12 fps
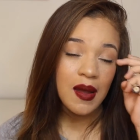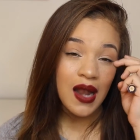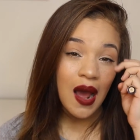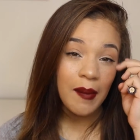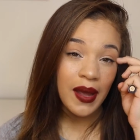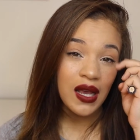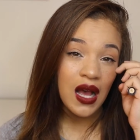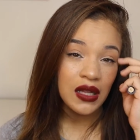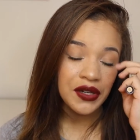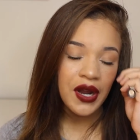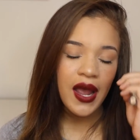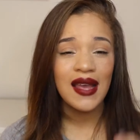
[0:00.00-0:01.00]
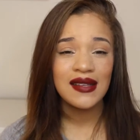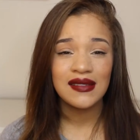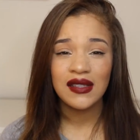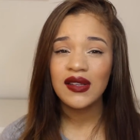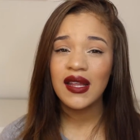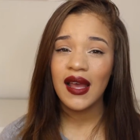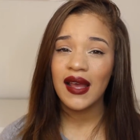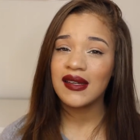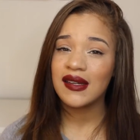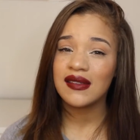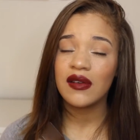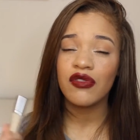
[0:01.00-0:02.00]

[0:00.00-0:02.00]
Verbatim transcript: not my color, I still think it does